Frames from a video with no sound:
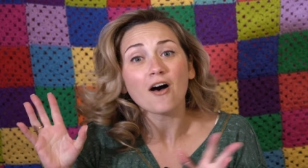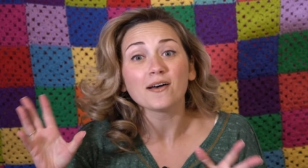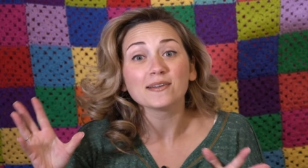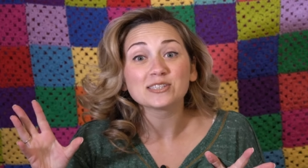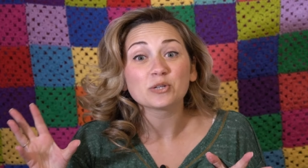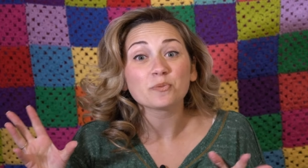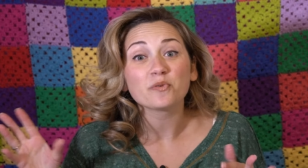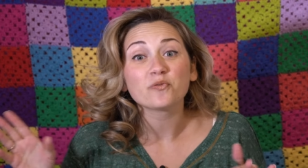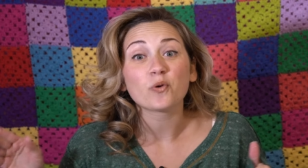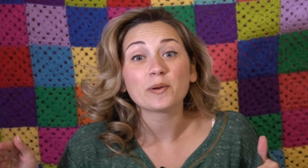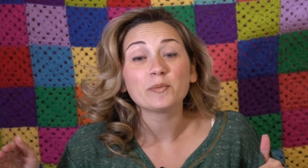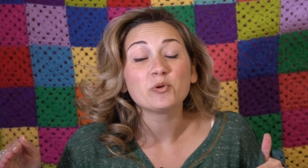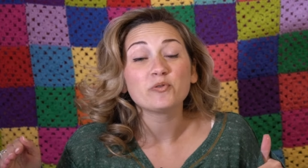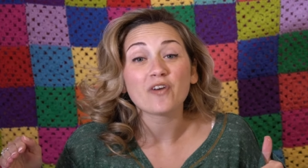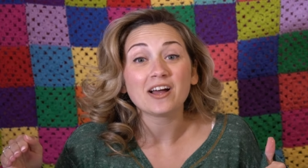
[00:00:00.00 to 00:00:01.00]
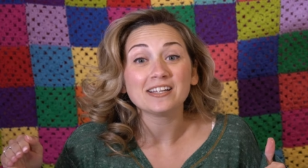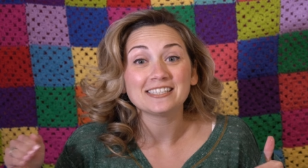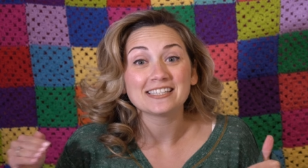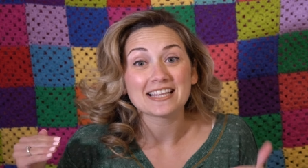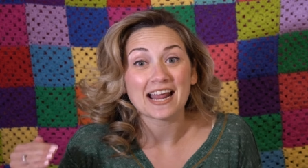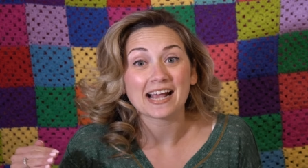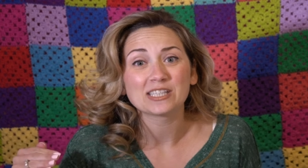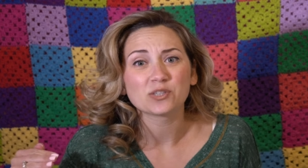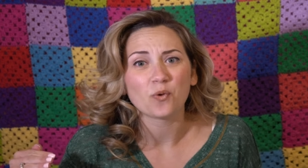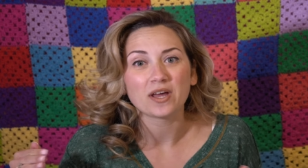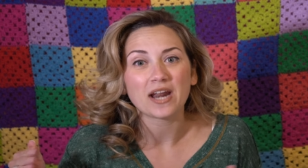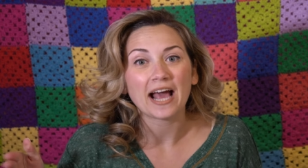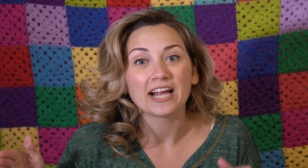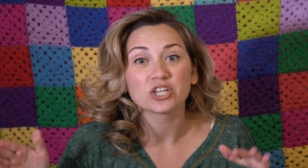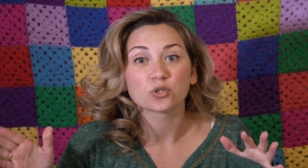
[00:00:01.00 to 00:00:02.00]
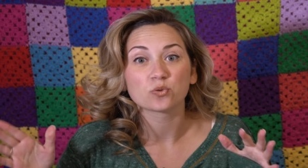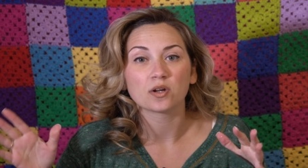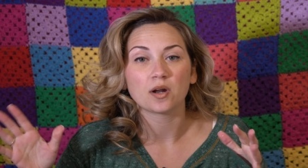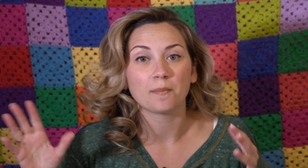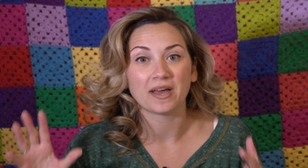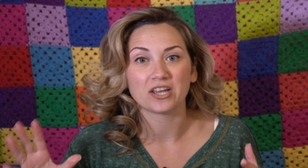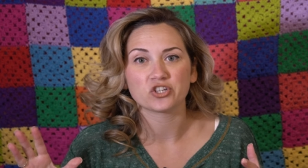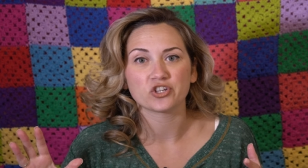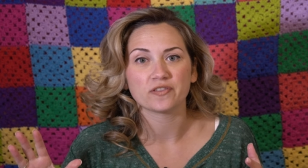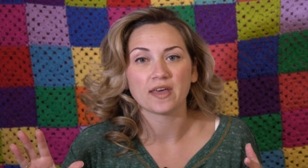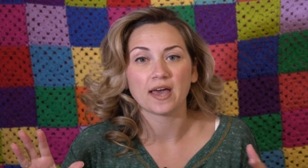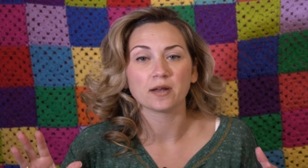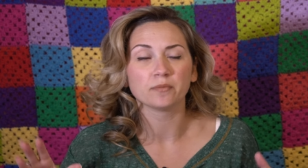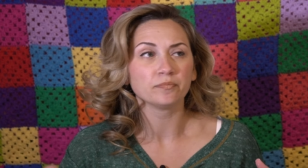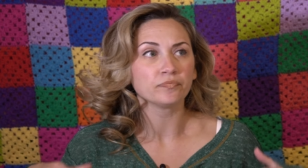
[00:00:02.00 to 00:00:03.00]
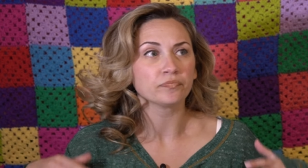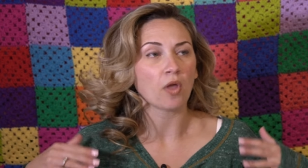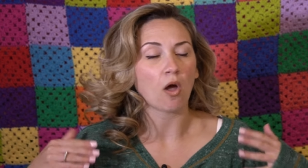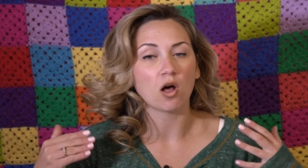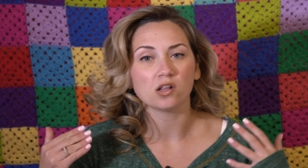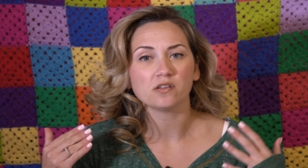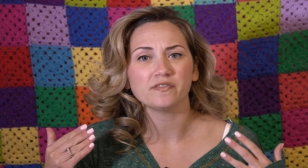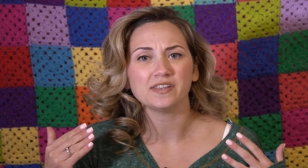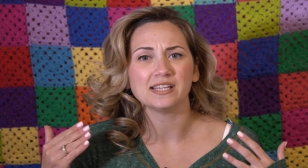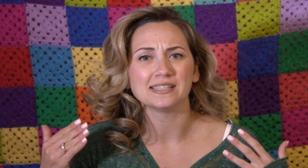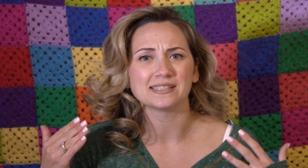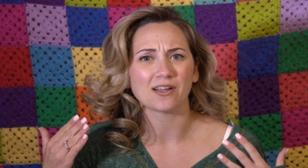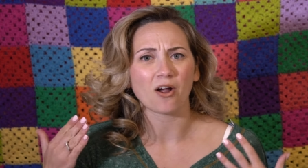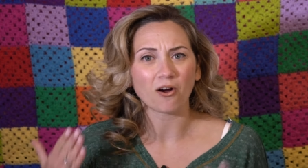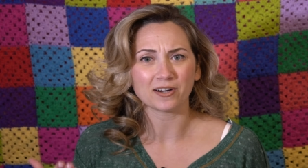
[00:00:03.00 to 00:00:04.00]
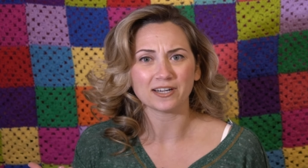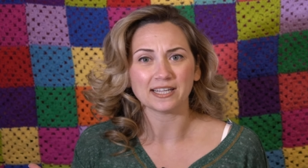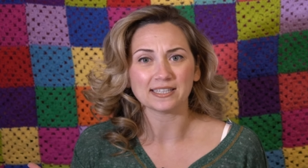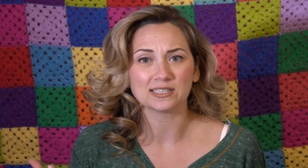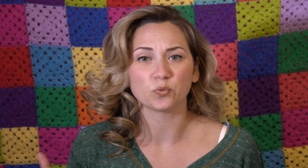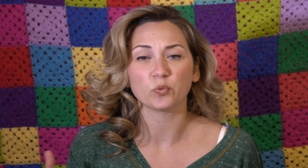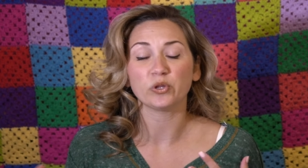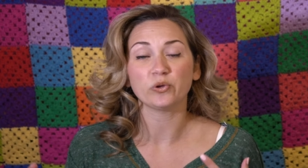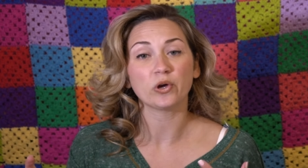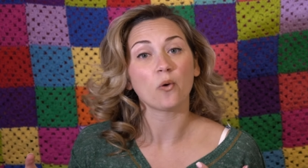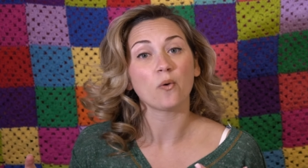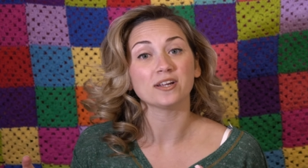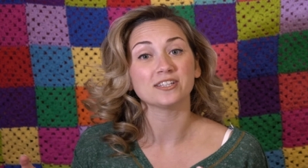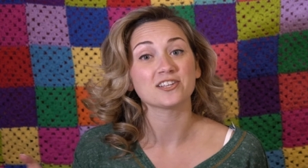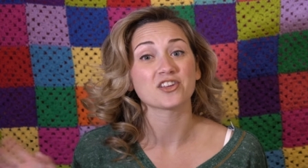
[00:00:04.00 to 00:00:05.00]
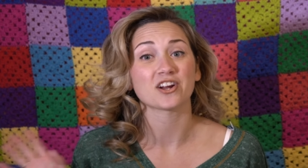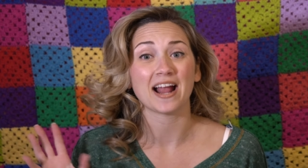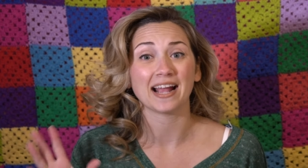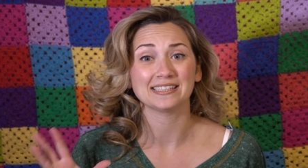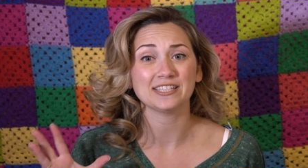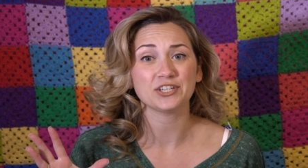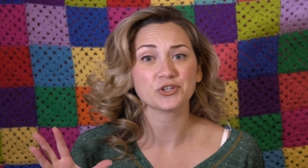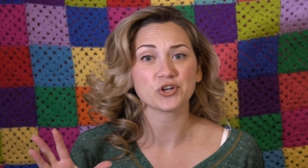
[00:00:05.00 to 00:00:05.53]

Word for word: Also, before we move on to the next one, I just wanna mention that all of these artists, when you go onto their Etsy